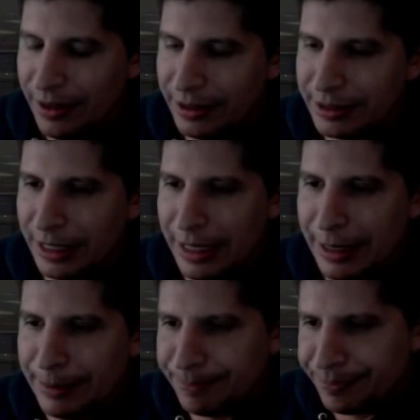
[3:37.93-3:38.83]
You
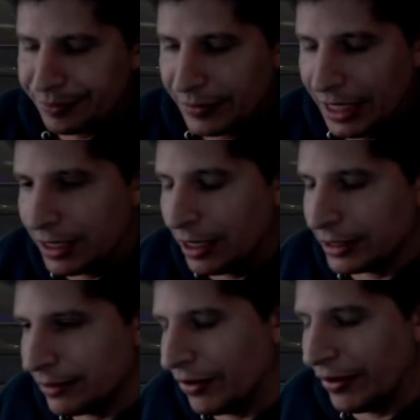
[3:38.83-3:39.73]
see, in a
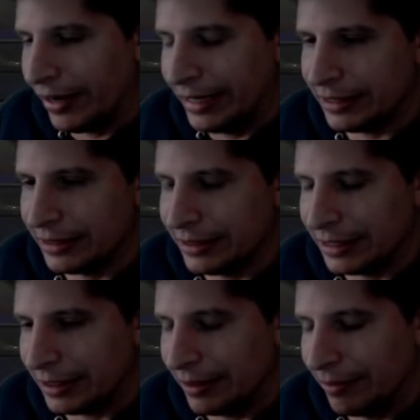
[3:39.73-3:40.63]
custom variation
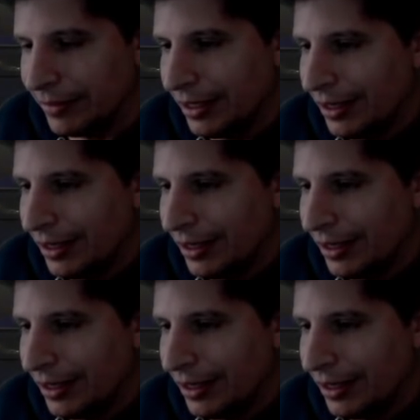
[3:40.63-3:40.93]
system,